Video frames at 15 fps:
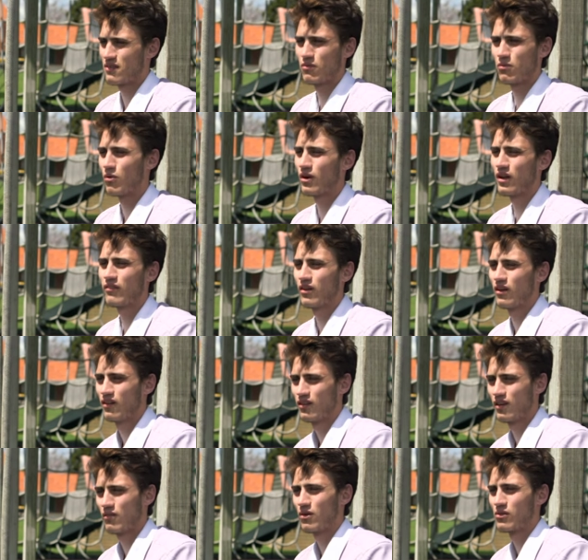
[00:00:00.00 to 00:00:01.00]
seven, whatever
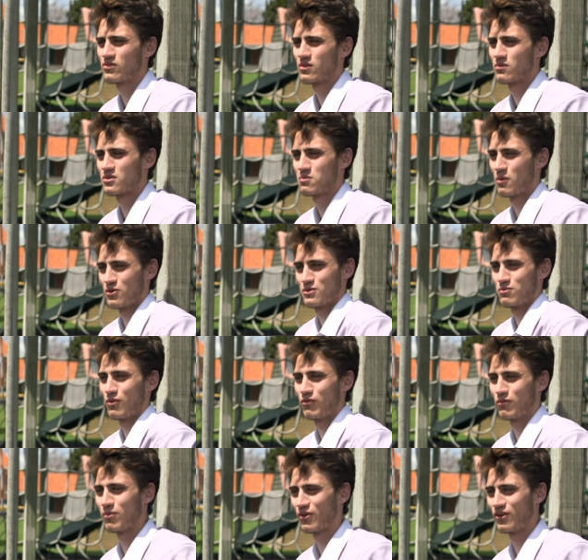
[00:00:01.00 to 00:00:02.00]
year olds are
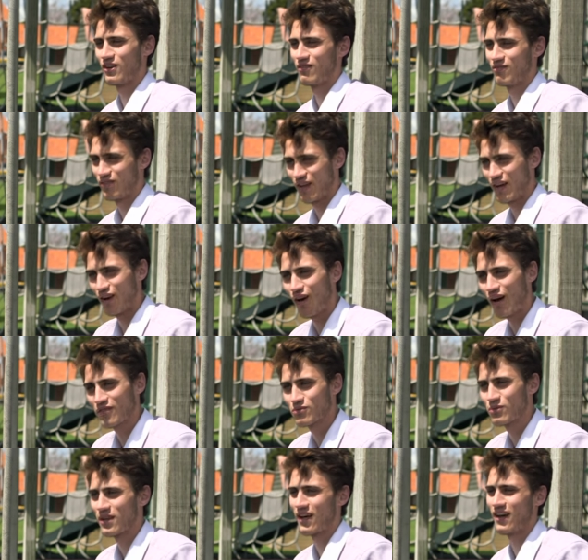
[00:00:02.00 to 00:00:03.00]
responsible for putting them, their
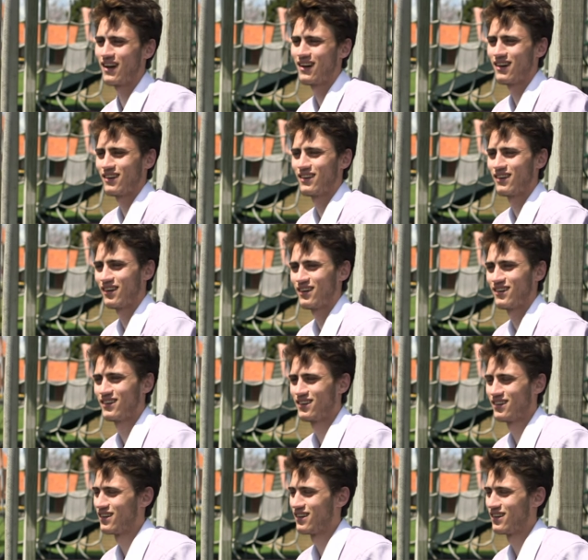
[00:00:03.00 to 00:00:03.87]
lives where they are, you know?